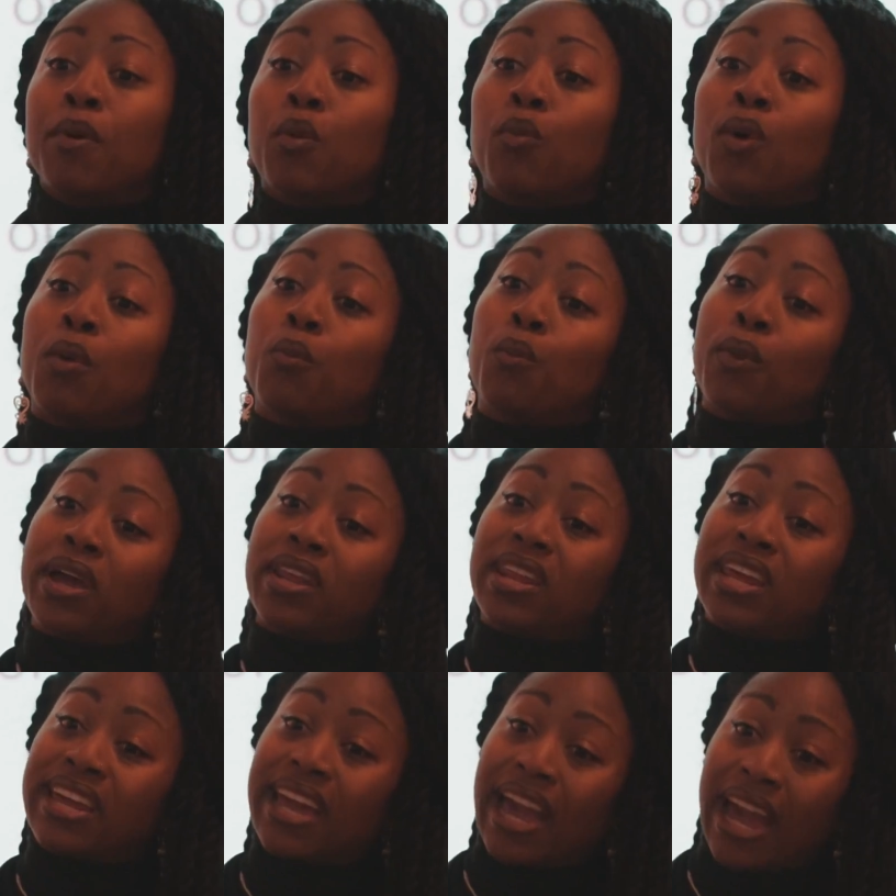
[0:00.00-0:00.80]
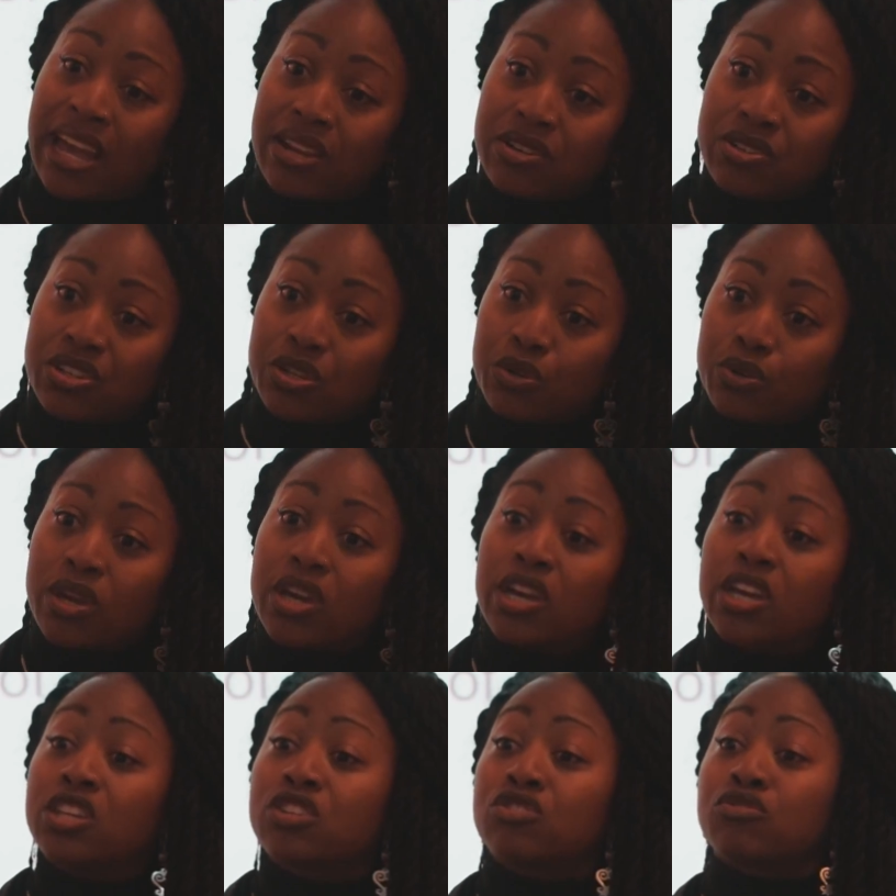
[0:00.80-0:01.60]
But one way they can
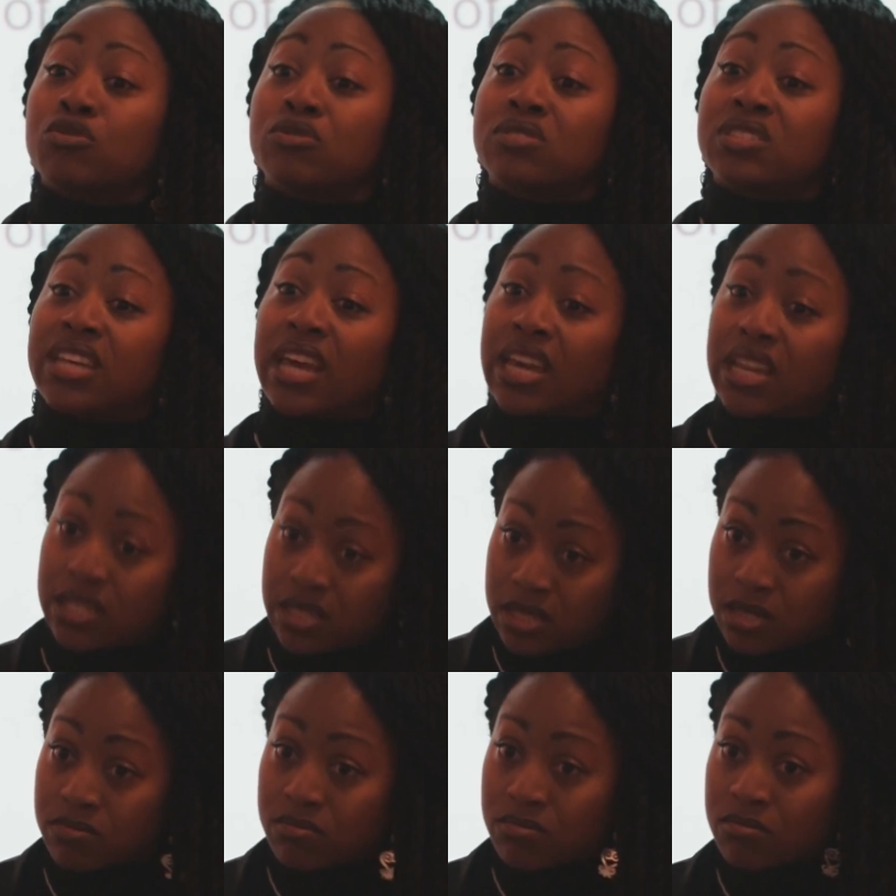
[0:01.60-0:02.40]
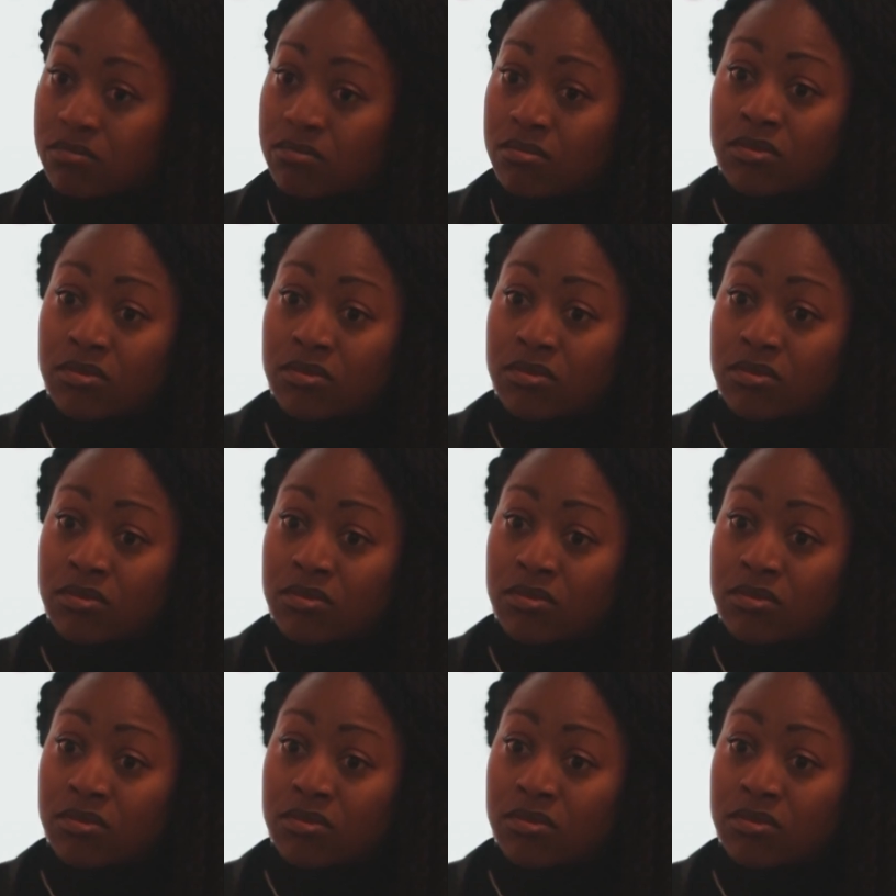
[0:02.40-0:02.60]
do is through sex.